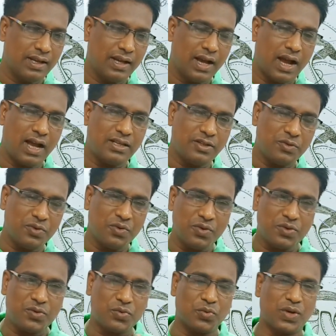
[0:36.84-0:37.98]
As you know
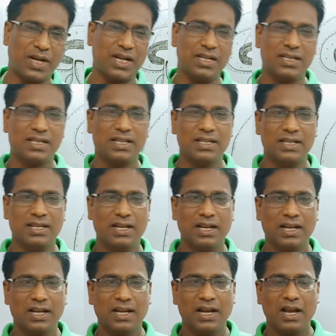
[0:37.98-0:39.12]
students,
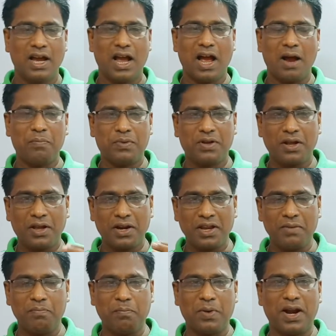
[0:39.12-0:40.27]
after
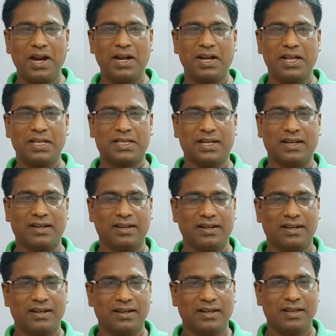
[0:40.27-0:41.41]
implantation,
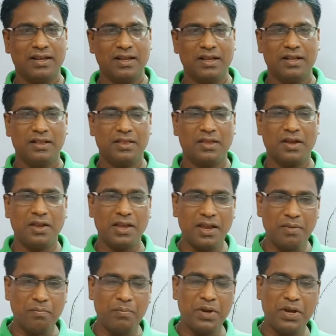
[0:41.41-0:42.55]
the
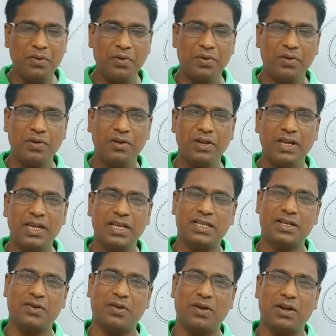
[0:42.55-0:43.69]
embryo is
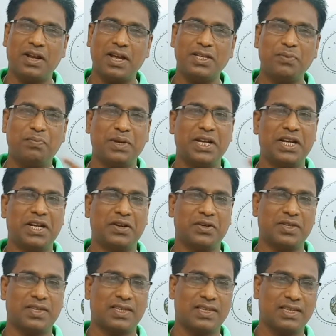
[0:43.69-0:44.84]
called as
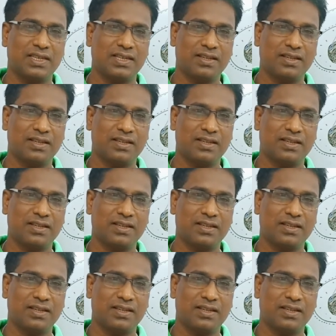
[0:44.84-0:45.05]
fetus.